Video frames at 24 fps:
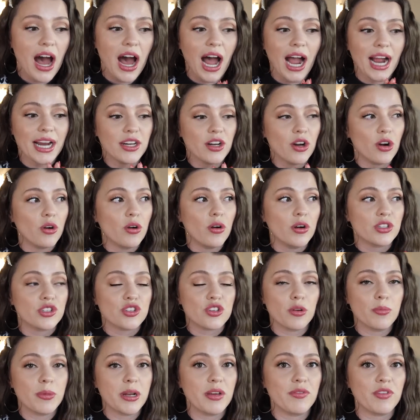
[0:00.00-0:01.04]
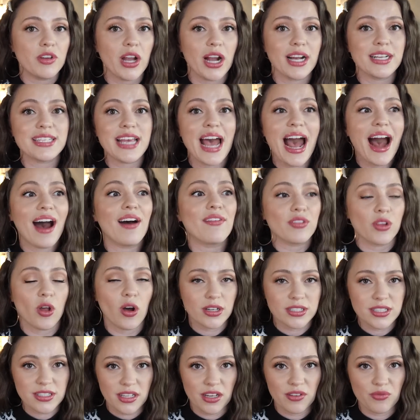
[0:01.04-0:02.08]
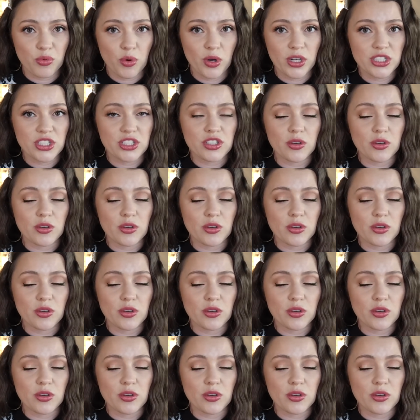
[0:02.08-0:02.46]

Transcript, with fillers: I know so many of you guys have lost loved ones.